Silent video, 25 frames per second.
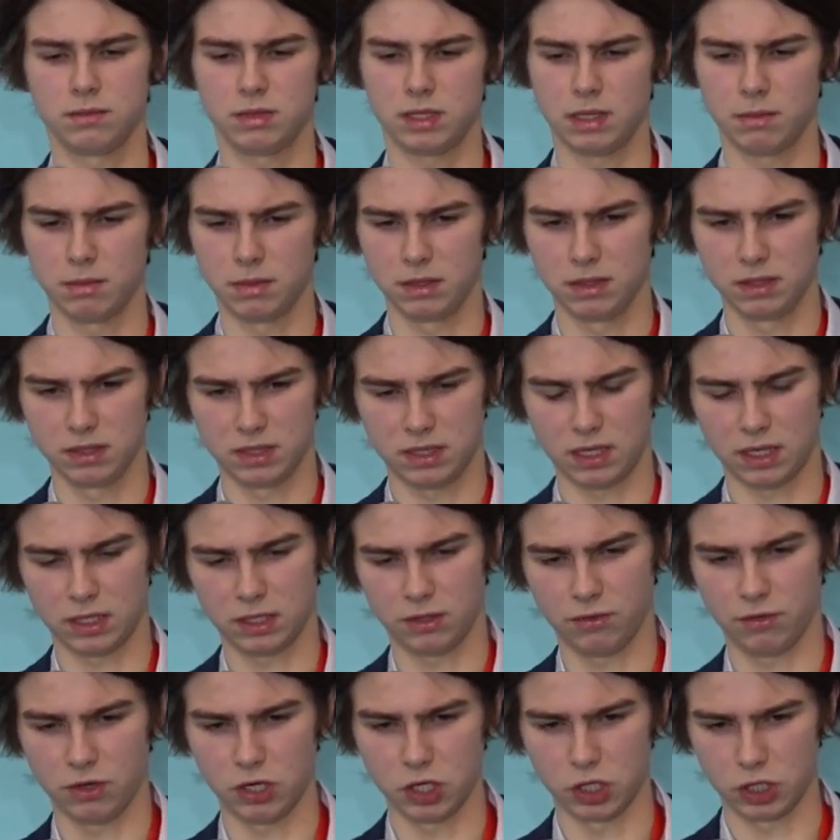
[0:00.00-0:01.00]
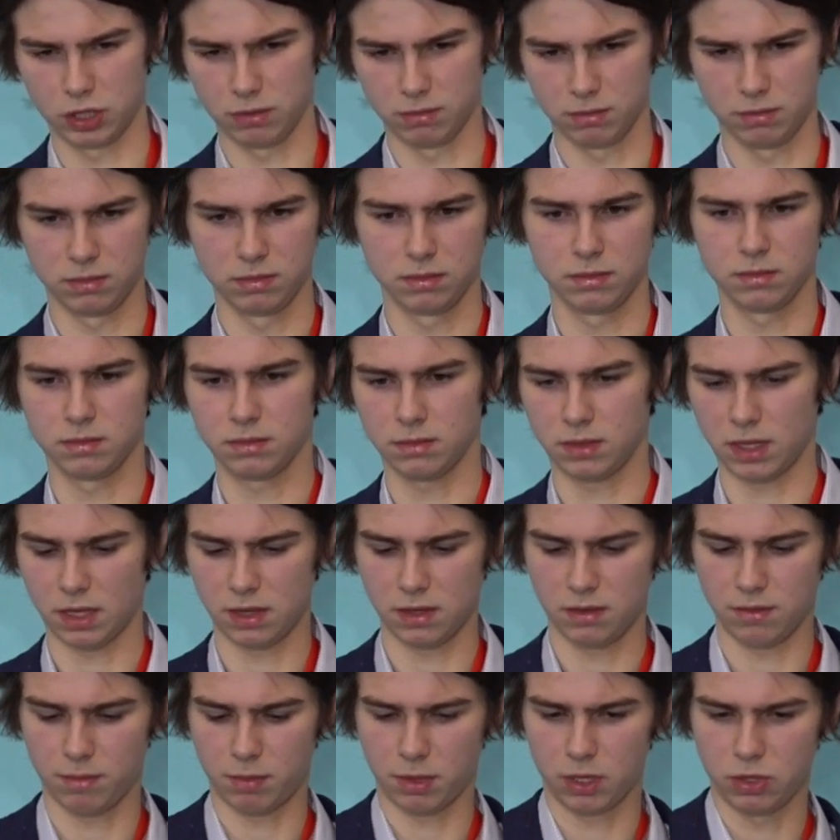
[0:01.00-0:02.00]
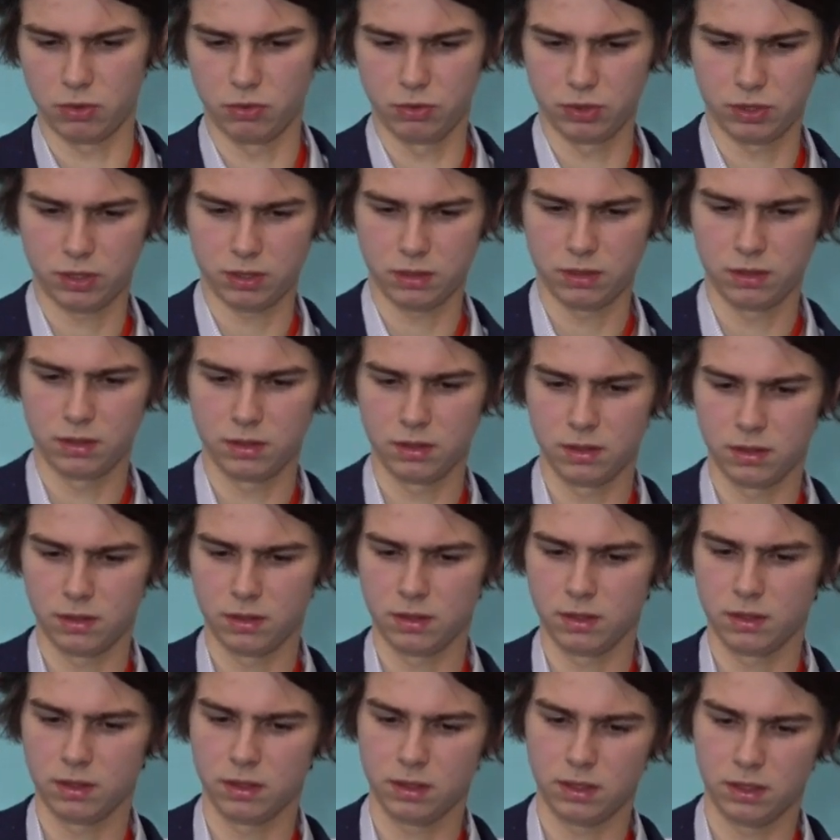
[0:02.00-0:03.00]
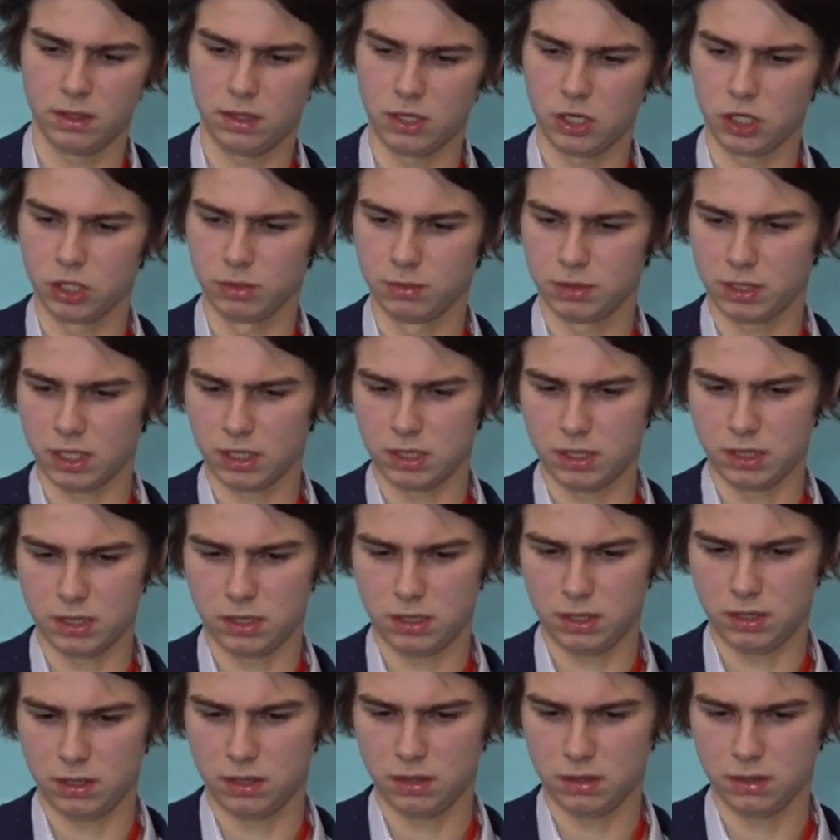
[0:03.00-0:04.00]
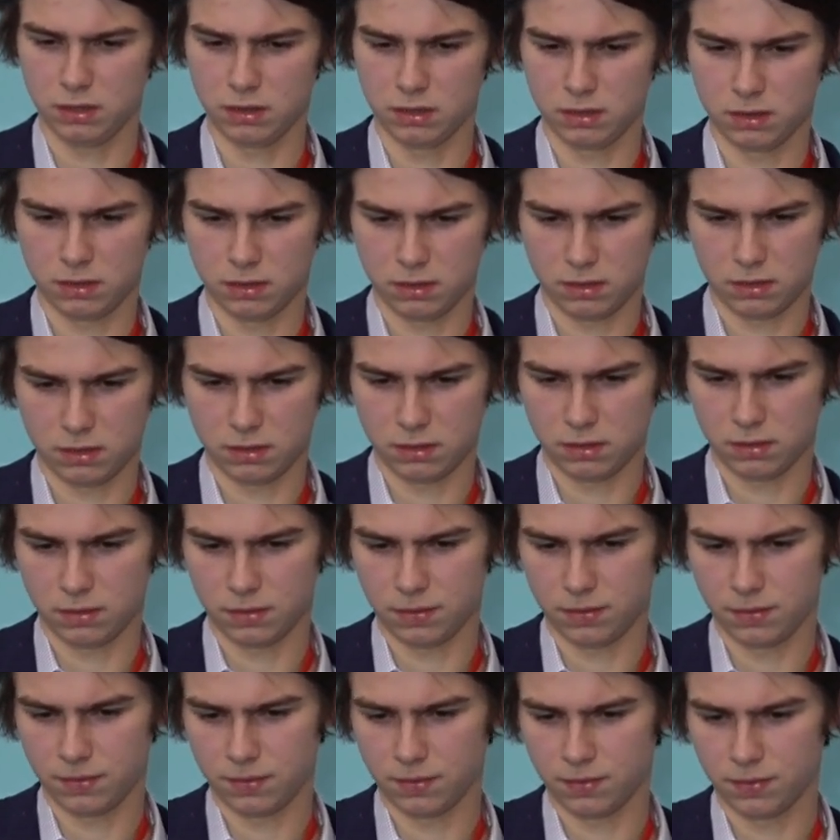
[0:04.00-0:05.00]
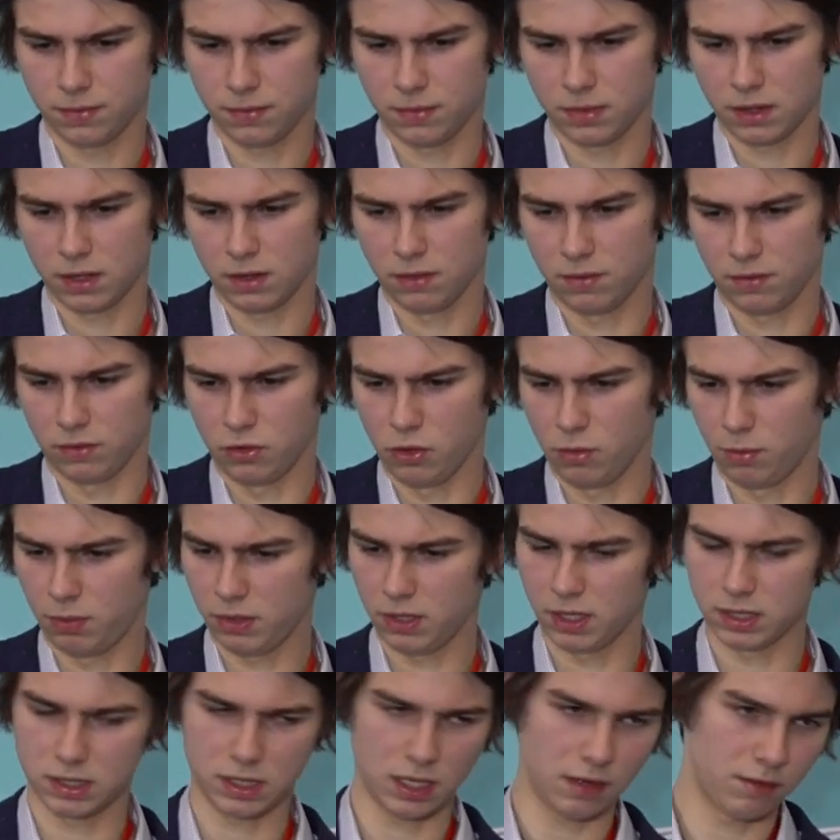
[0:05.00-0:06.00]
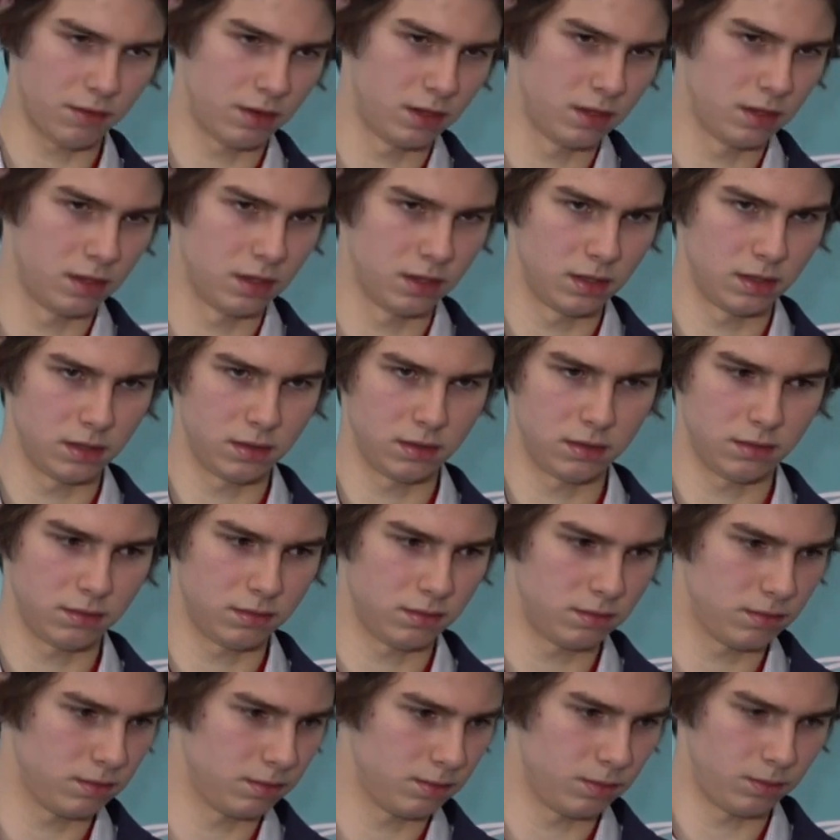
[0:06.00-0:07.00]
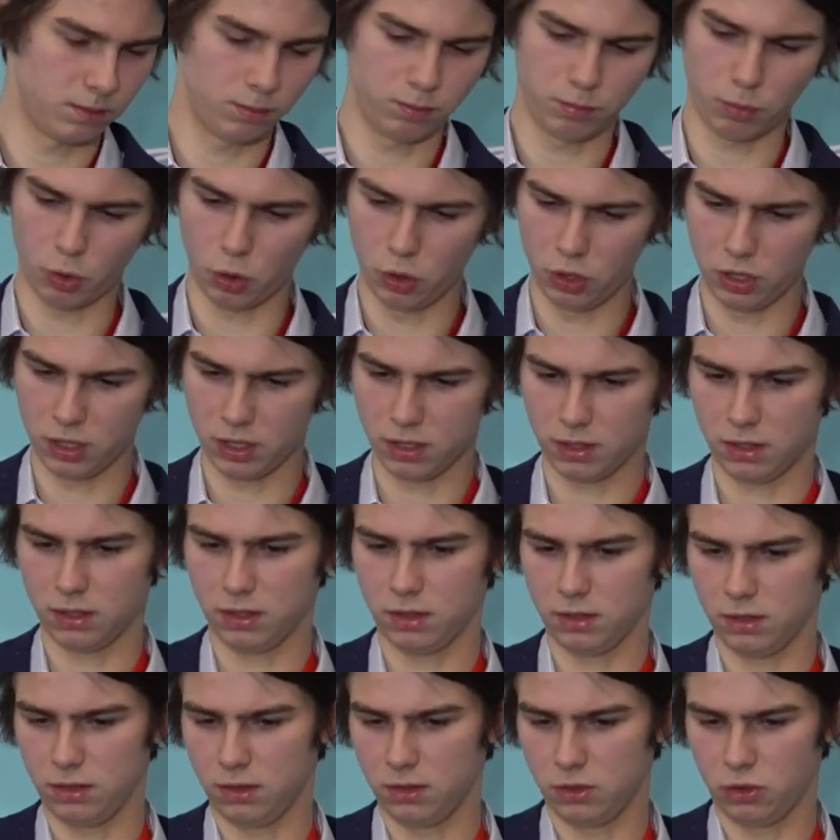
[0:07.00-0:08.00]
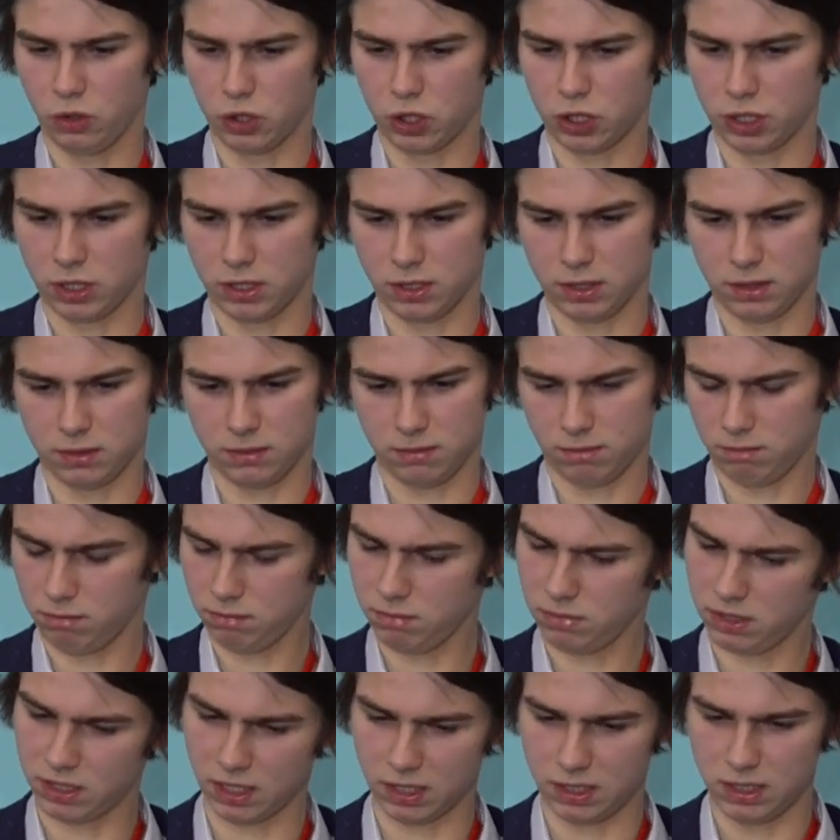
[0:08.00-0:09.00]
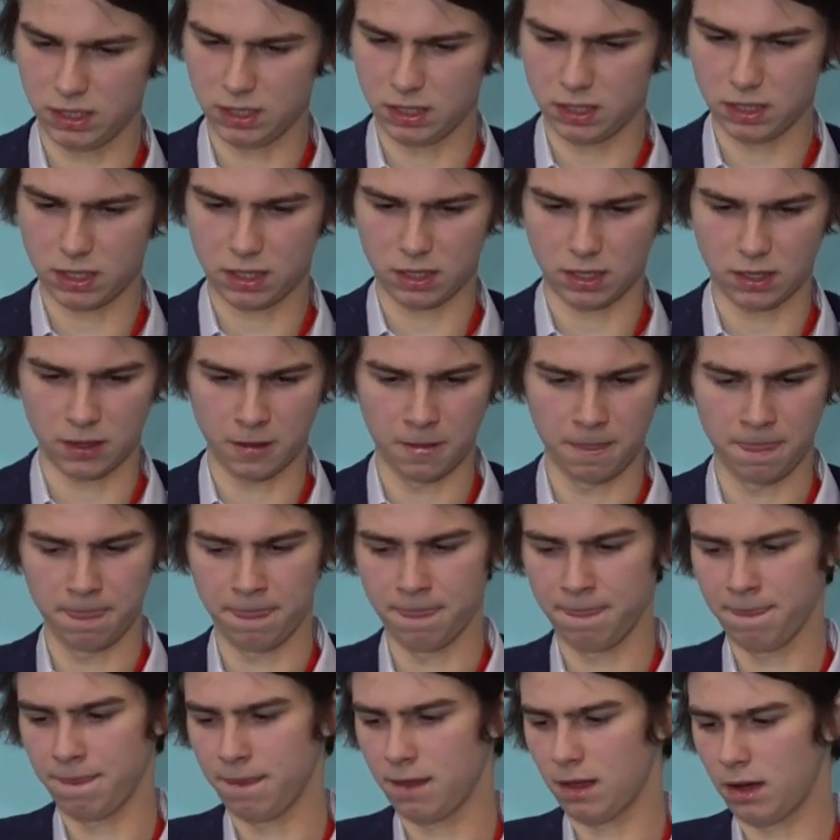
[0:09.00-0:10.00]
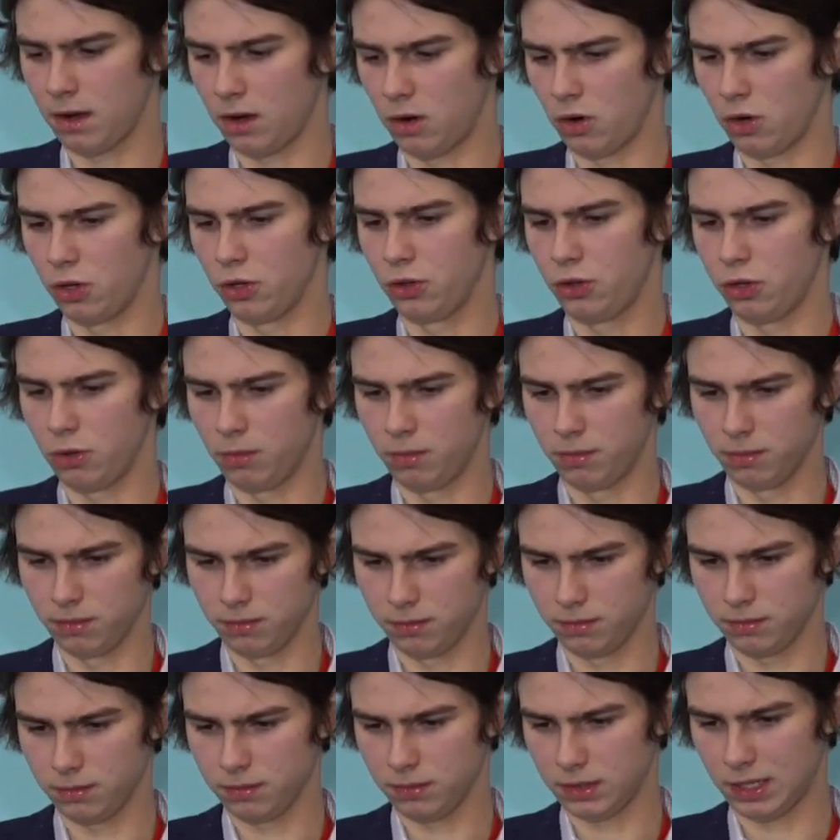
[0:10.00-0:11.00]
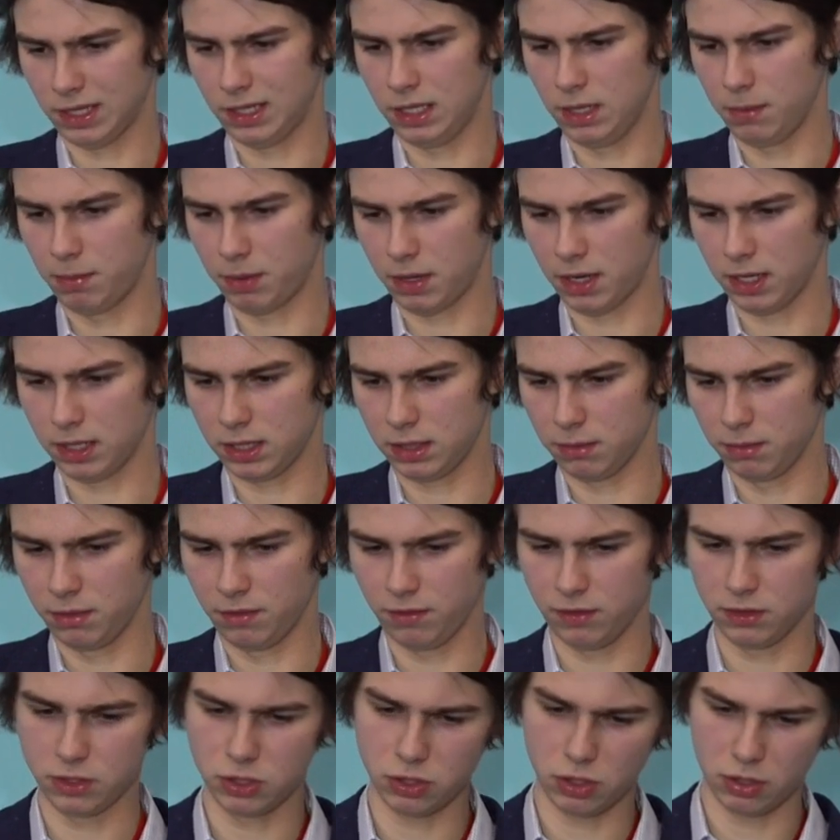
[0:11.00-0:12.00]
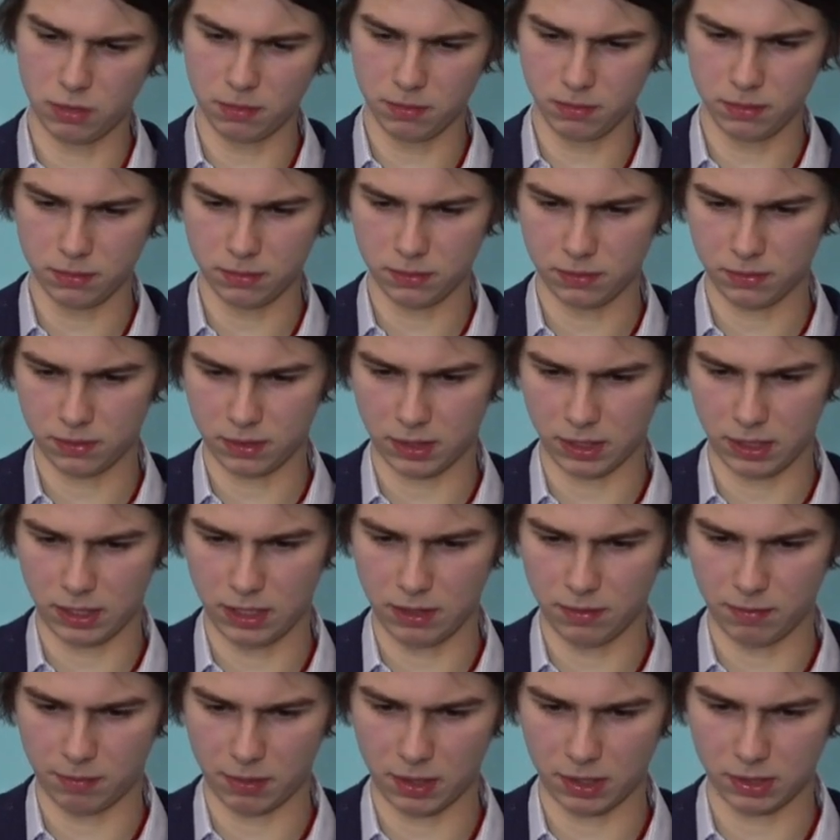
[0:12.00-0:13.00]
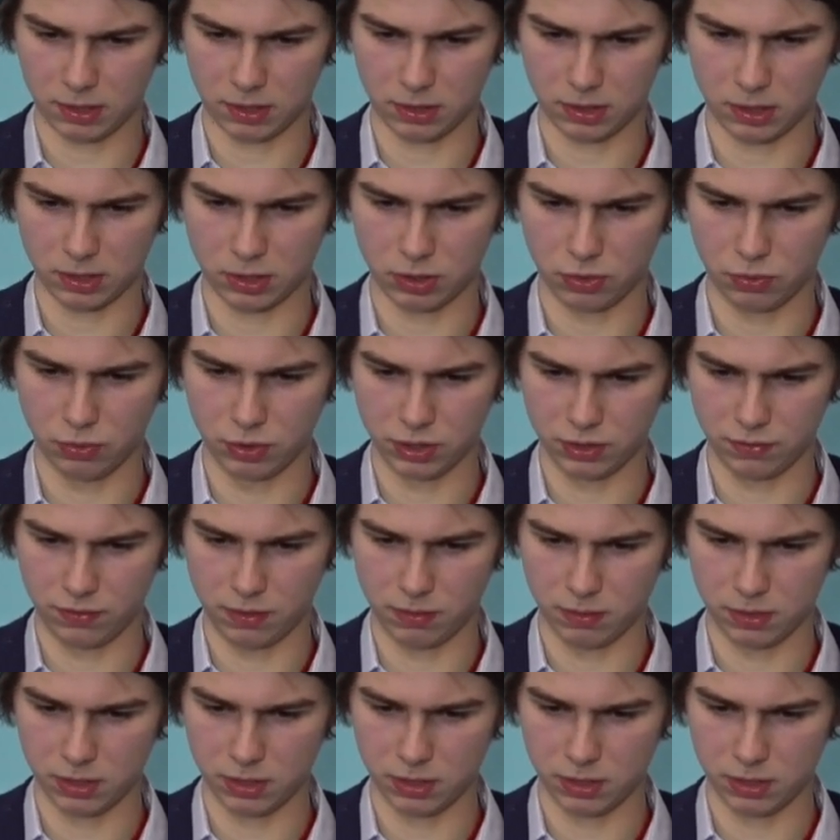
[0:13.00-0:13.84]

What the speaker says: In order to make it more illustrative, let us move on to the startup mode of this product. It's the statistic mode. It presents the full and accurate statistical data on the projects we are managing.